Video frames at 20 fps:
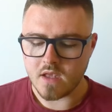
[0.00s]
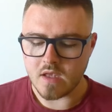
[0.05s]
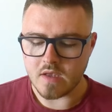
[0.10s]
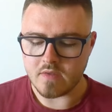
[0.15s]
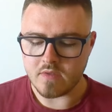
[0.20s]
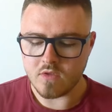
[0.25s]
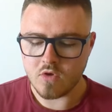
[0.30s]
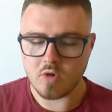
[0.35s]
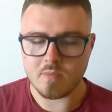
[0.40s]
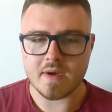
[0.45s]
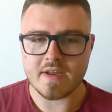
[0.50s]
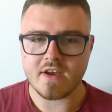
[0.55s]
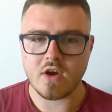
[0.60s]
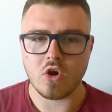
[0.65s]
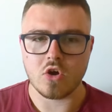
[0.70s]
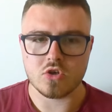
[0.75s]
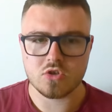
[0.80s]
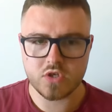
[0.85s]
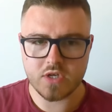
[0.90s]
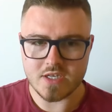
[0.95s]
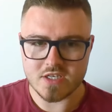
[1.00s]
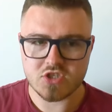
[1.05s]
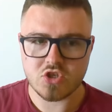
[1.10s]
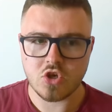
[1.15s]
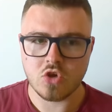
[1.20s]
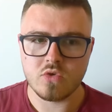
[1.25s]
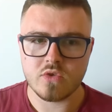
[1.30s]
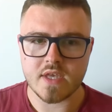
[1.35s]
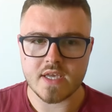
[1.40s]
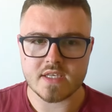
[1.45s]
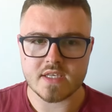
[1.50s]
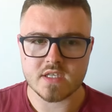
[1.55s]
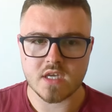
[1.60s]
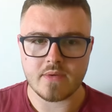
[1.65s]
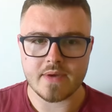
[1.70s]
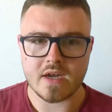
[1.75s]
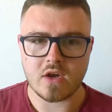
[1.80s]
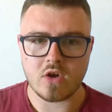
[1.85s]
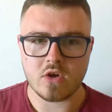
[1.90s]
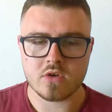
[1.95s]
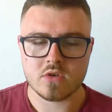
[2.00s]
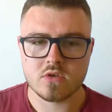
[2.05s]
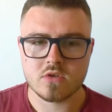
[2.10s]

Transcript: you normally got 2 things going on: